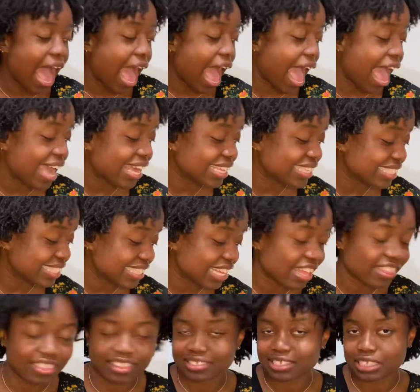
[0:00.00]
And
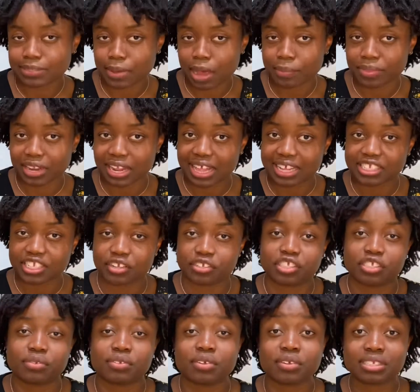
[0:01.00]
this is the mop that I like to use.
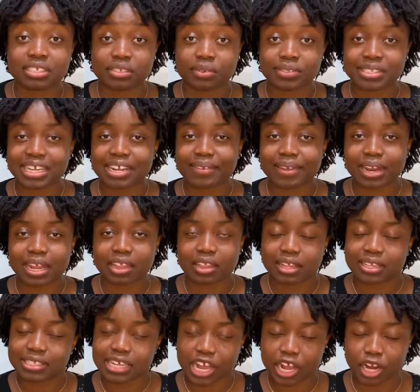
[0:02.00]
So instead of getting the
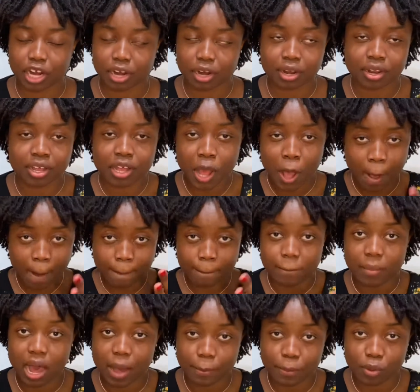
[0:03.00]
entire
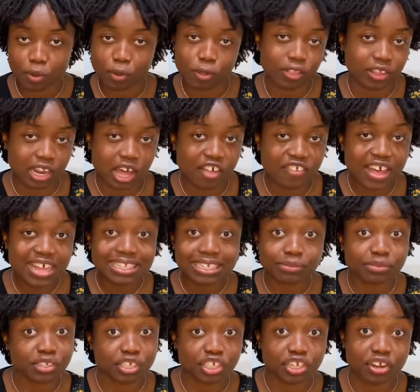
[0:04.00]
mop pole and all that, I'm just
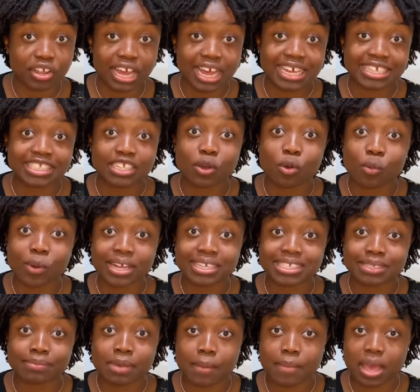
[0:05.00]
gonna show you guys what
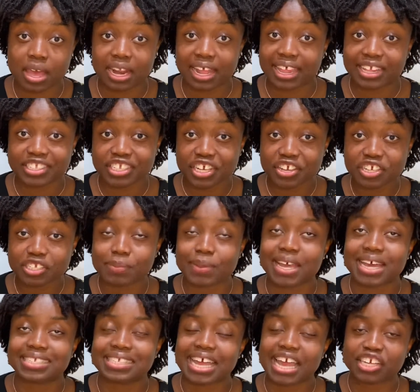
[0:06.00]
mop pad I like to use,
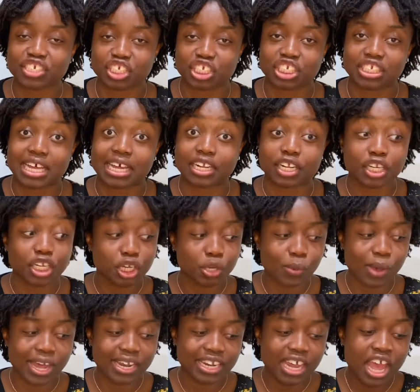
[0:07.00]
because I actually just got a new
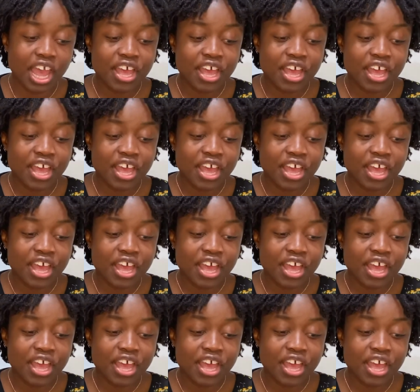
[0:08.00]
one.